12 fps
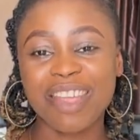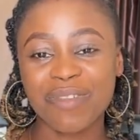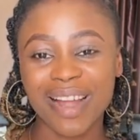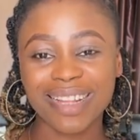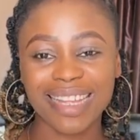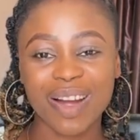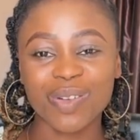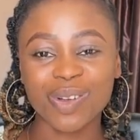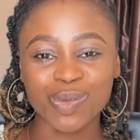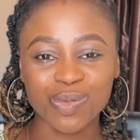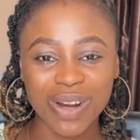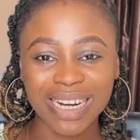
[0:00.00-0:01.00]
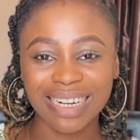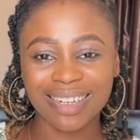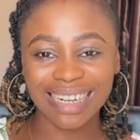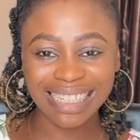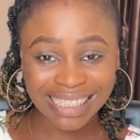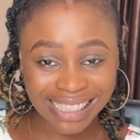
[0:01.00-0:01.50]
In fact, I was wearing
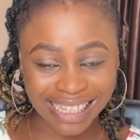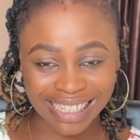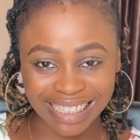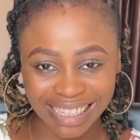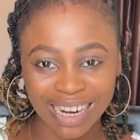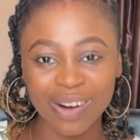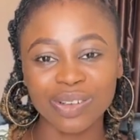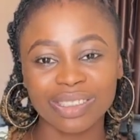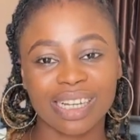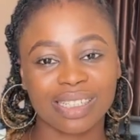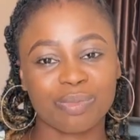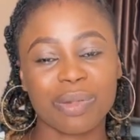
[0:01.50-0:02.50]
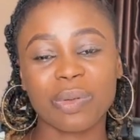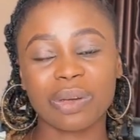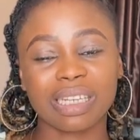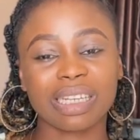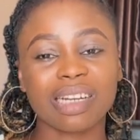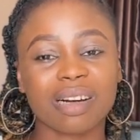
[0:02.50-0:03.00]
another thick neck calendar in my
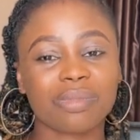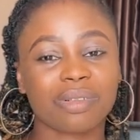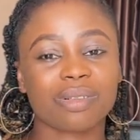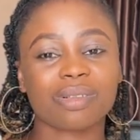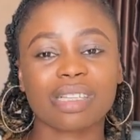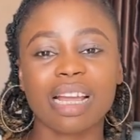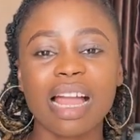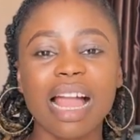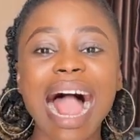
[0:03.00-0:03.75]
wedding gown because